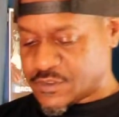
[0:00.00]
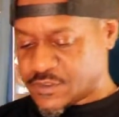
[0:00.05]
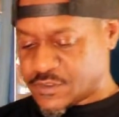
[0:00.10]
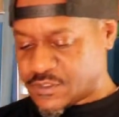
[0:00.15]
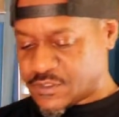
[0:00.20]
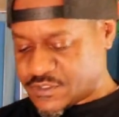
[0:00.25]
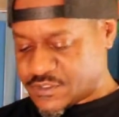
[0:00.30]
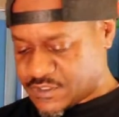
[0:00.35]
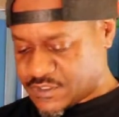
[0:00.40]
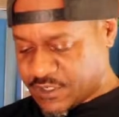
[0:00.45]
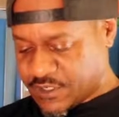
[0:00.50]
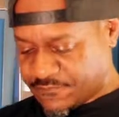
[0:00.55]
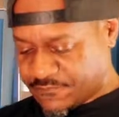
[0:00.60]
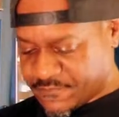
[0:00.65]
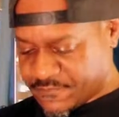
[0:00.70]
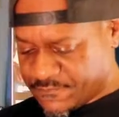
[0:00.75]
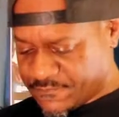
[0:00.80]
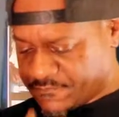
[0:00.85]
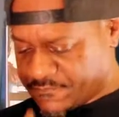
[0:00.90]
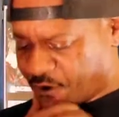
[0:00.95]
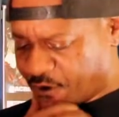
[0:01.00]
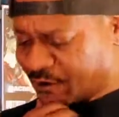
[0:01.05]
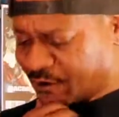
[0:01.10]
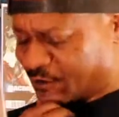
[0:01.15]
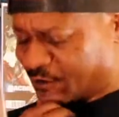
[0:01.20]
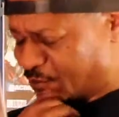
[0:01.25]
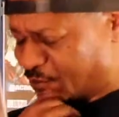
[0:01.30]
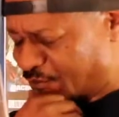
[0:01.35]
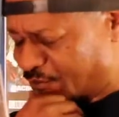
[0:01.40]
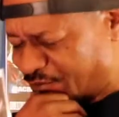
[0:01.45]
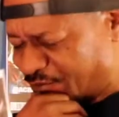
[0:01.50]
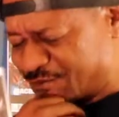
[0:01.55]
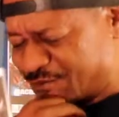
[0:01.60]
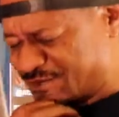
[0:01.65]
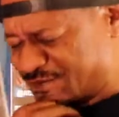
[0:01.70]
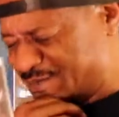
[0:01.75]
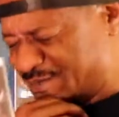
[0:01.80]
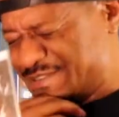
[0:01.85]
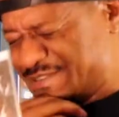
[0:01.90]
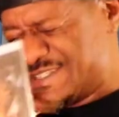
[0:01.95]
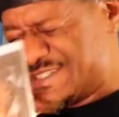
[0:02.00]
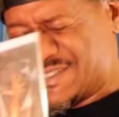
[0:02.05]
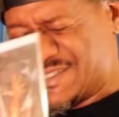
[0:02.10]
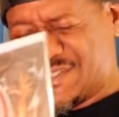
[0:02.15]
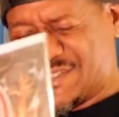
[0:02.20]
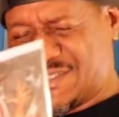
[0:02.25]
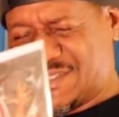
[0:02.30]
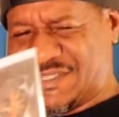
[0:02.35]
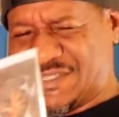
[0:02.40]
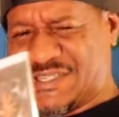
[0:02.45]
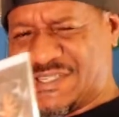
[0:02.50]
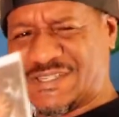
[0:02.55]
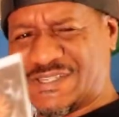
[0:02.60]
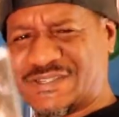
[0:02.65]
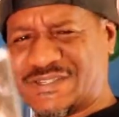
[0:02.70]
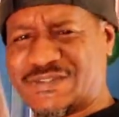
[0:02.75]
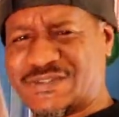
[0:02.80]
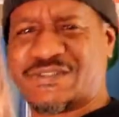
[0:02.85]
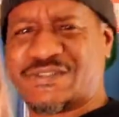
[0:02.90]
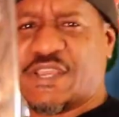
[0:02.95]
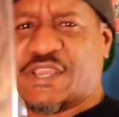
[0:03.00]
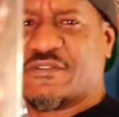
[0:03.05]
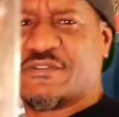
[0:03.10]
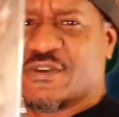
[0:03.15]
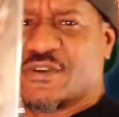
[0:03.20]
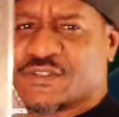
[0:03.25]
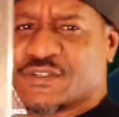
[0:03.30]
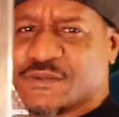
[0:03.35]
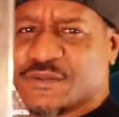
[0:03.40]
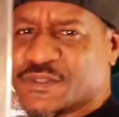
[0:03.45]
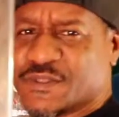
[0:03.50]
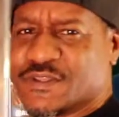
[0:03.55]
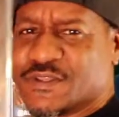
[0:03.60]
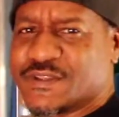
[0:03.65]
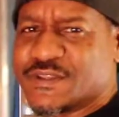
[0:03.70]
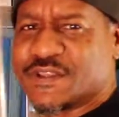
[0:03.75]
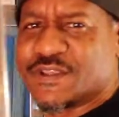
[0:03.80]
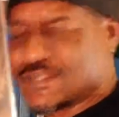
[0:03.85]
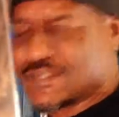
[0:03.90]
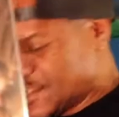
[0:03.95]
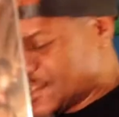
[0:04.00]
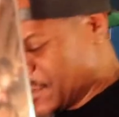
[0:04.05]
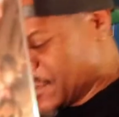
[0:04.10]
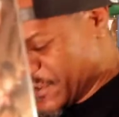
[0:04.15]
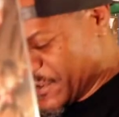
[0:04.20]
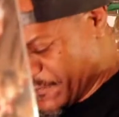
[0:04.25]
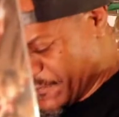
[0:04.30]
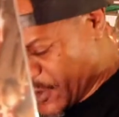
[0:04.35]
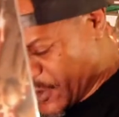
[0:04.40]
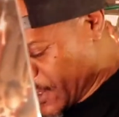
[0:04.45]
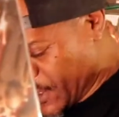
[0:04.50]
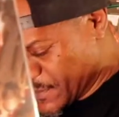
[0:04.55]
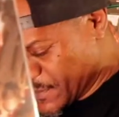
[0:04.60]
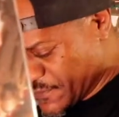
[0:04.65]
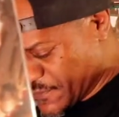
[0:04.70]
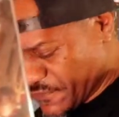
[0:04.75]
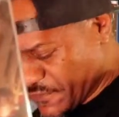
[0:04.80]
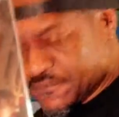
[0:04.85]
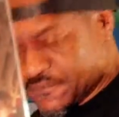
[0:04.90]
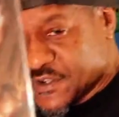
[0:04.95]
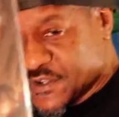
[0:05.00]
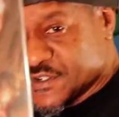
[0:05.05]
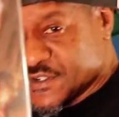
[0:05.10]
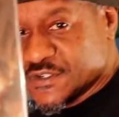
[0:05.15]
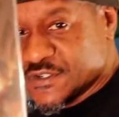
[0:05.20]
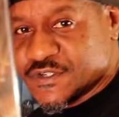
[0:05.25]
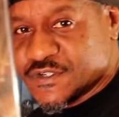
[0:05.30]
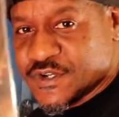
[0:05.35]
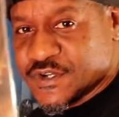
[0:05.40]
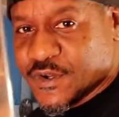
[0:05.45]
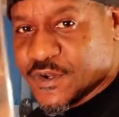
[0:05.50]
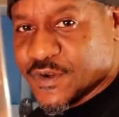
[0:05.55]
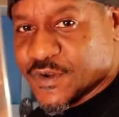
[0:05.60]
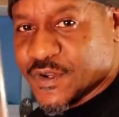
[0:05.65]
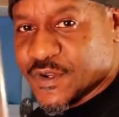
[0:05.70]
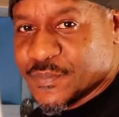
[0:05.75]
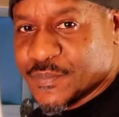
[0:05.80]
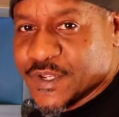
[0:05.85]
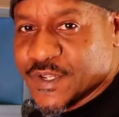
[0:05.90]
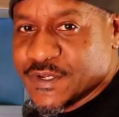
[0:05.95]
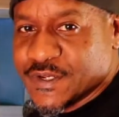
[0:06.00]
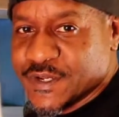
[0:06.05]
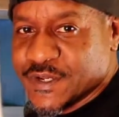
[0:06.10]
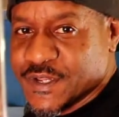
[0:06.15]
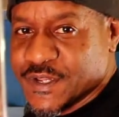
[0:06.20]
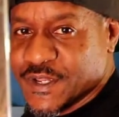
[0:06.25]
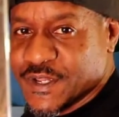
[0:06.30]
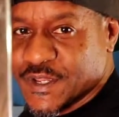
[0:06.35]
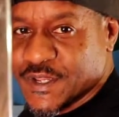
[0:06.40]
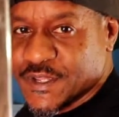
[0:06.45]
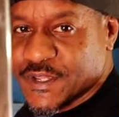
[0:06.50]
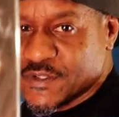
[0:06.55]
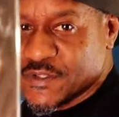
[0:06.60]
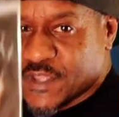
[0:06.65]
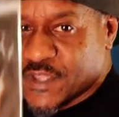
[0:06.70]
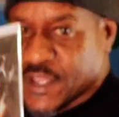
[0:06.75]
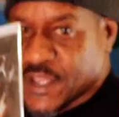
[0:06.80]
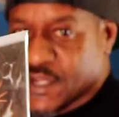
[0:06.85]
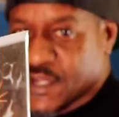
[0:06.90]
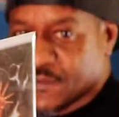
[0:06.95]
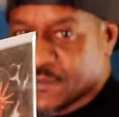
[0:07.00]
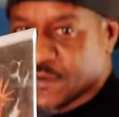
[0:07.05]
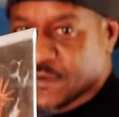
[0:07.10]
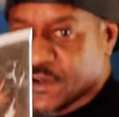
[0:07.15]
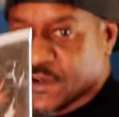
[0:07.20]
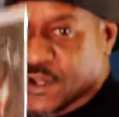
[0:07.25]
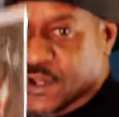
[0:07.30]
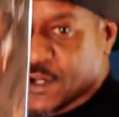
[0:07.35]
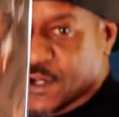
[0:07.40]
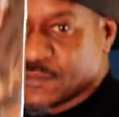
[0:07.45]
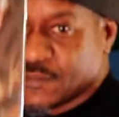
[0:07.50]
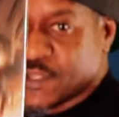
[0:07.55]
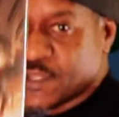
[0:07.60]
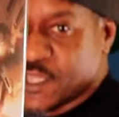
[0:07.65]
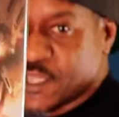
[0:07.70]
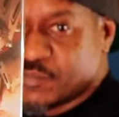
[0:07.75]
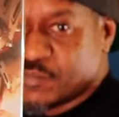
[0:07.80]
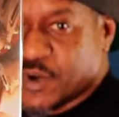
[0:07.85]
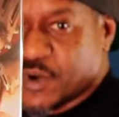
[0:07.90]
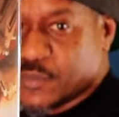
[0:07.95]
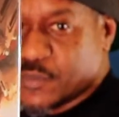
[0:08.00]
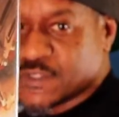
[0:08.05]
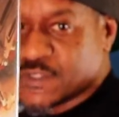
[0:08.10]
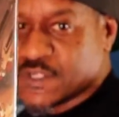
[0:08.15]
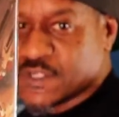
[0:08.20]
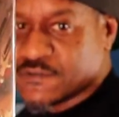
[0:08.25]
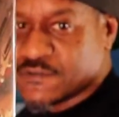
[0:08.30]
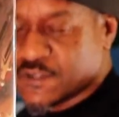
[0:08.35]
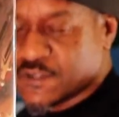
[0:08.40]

This is from volume 6 or 7 or something. There's so many volumes of Avengers, you know what I mean? Can't even keep up with stuff